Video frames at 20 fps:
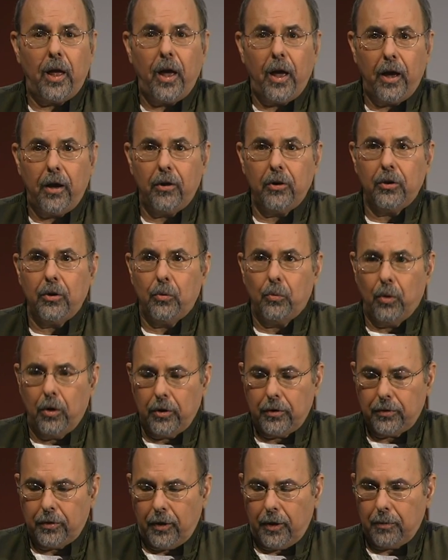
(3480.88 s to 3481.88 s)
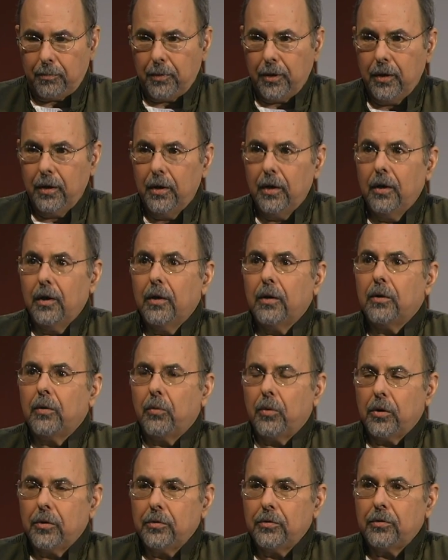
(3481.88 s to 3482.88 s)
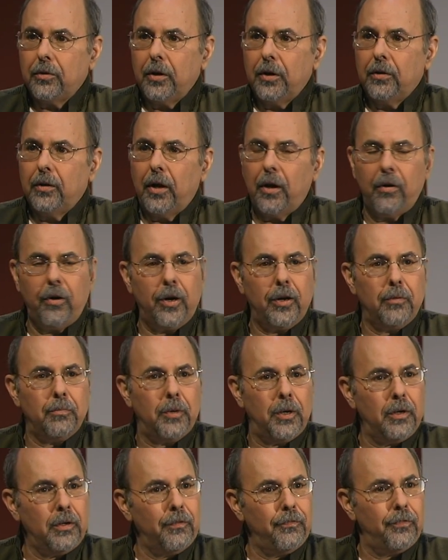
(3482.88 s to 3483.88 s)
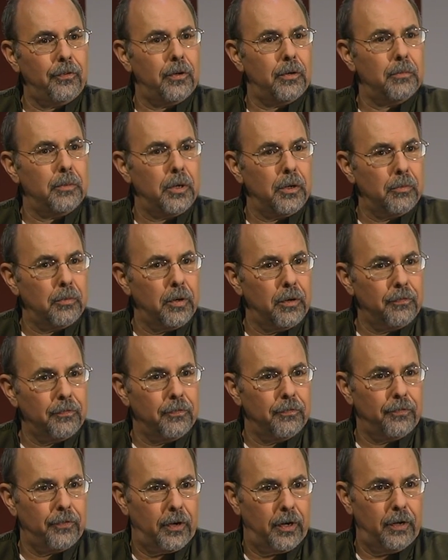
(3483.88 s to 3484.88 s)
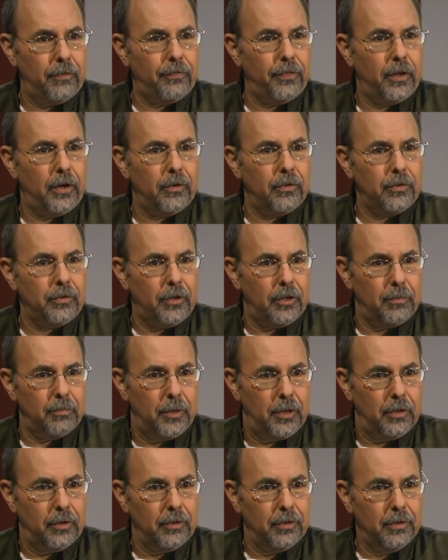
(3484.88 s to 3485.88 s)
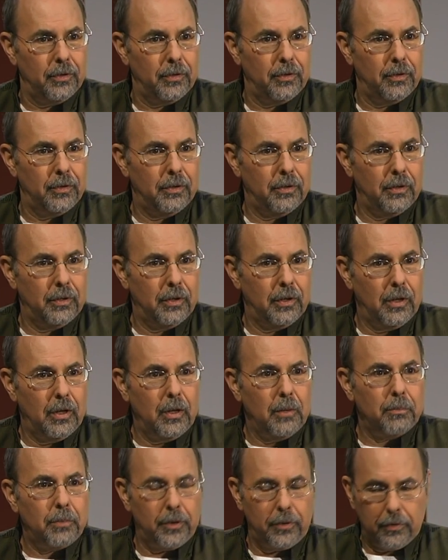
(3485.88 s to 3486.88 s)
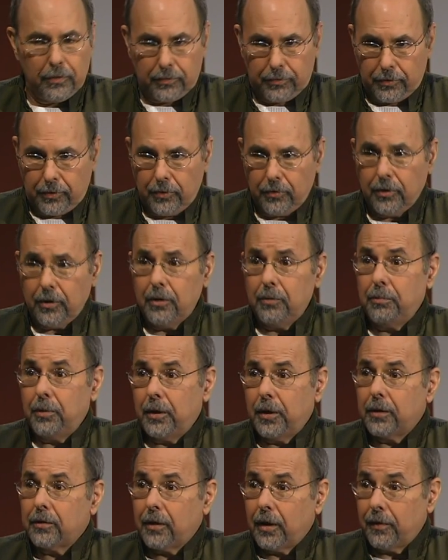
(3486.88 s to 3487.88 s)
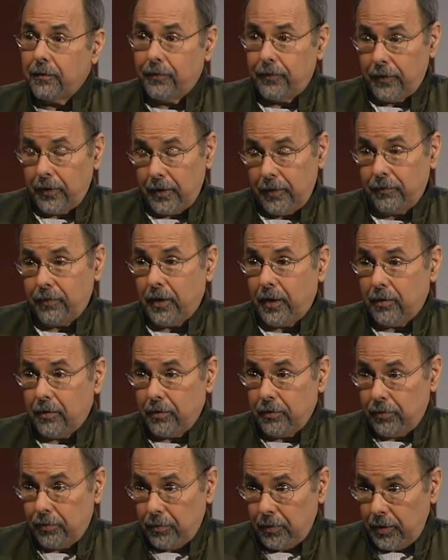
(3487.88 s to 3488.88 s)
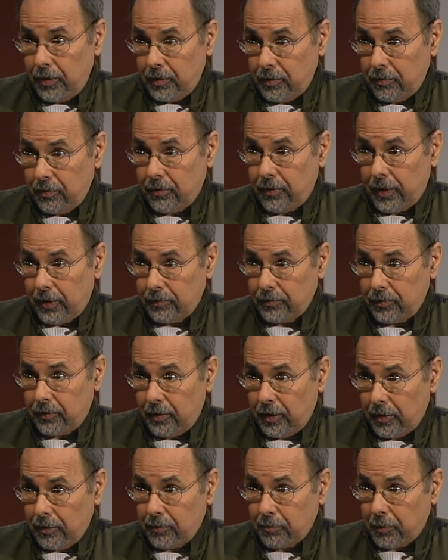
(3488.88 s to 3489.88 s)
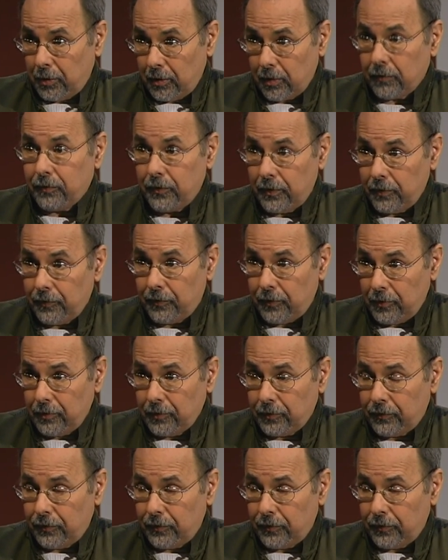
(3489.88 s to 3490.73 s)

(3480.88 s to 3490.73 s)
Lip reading: how you work them. You understand now how to make a film anywhere from 5,000 to 10 mil, but you're still going to be at that $5,000 to $300,000 mark for your first